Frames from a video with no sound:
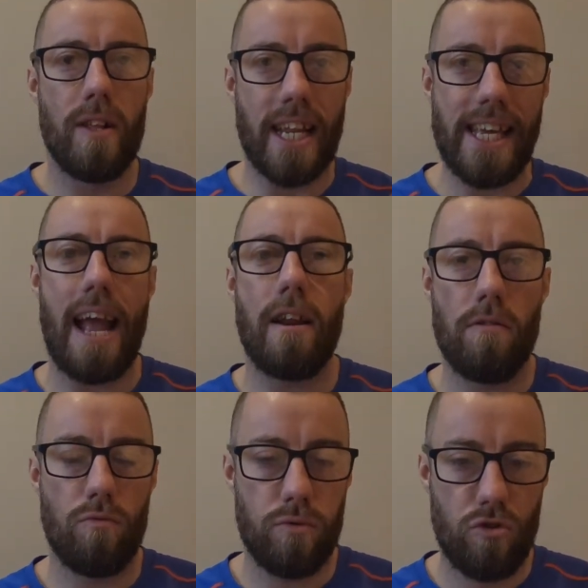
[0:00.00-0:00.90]
And
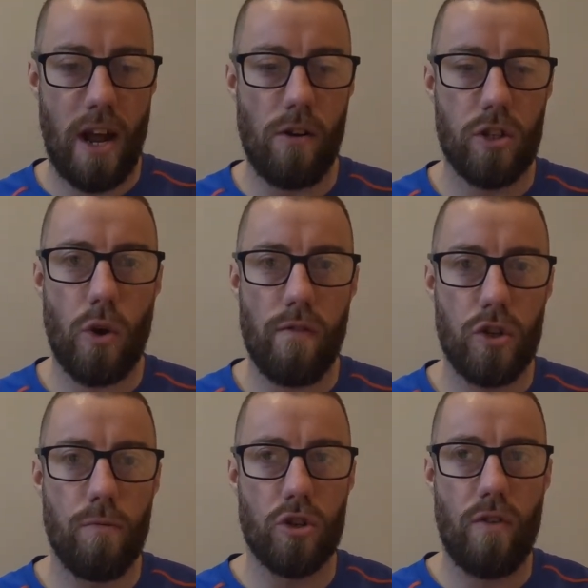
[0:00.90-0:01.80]
again, try not to go over
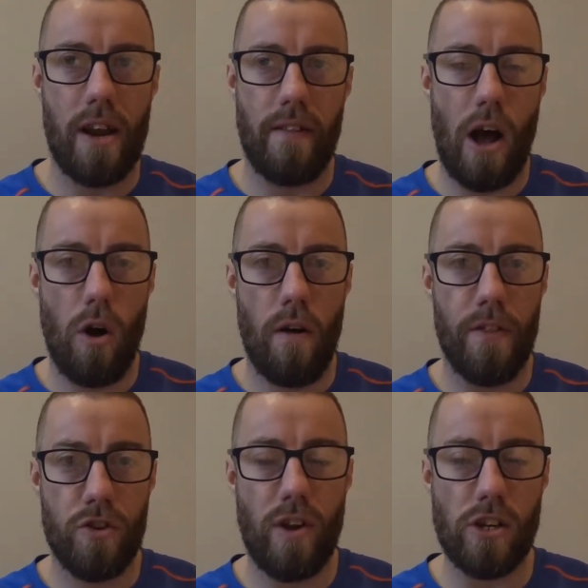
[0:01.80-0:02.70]
too much ground of
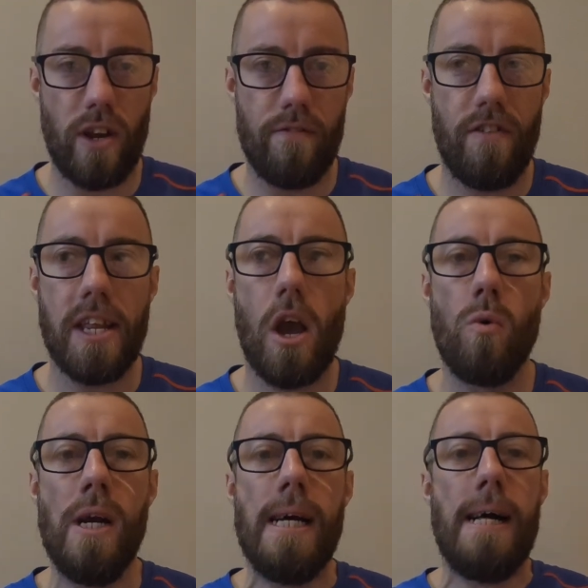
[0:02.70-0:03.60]
the strength training
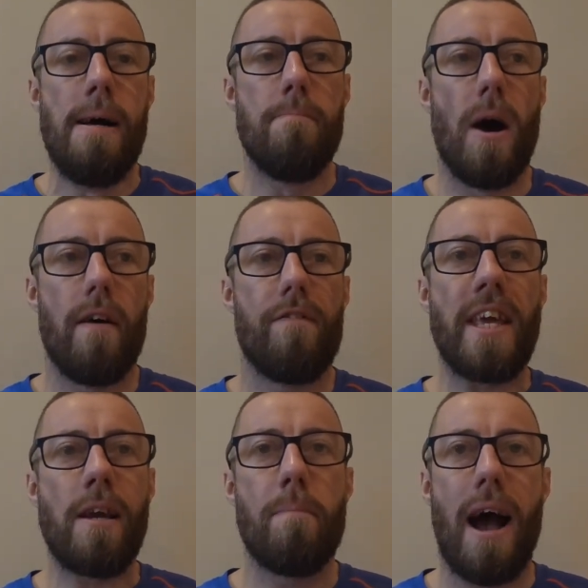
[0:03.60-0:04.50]
video, but
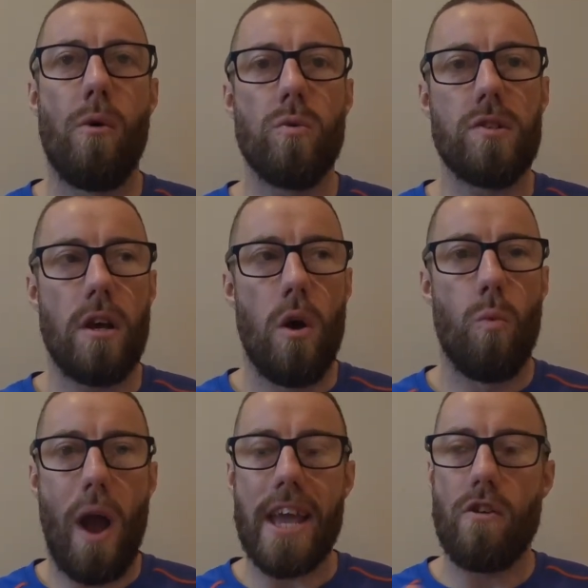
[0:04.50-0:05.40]
think about
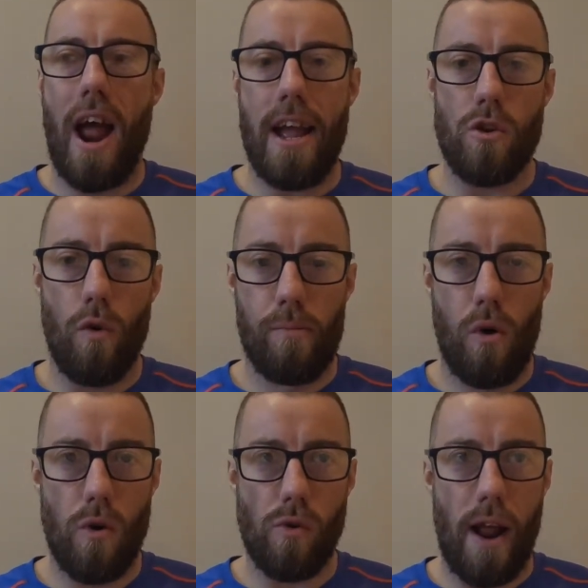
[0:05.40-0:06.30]
where you're at in your
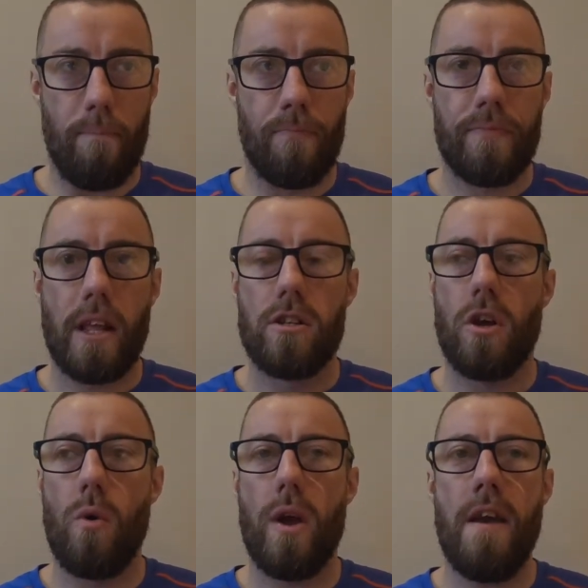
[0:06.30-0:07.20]
program.
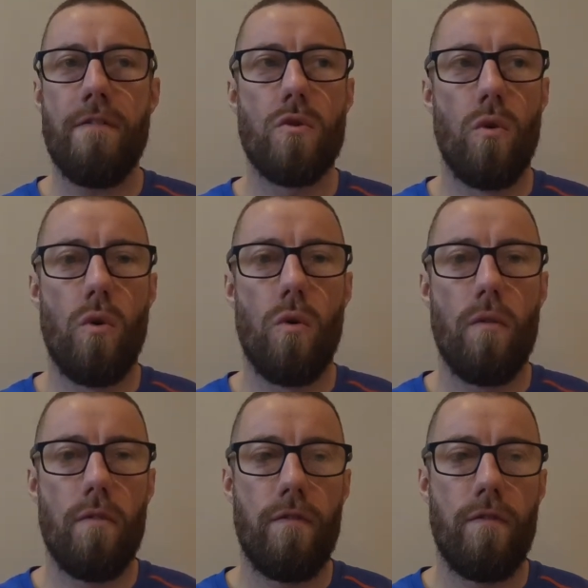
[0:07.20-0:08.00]
So if you're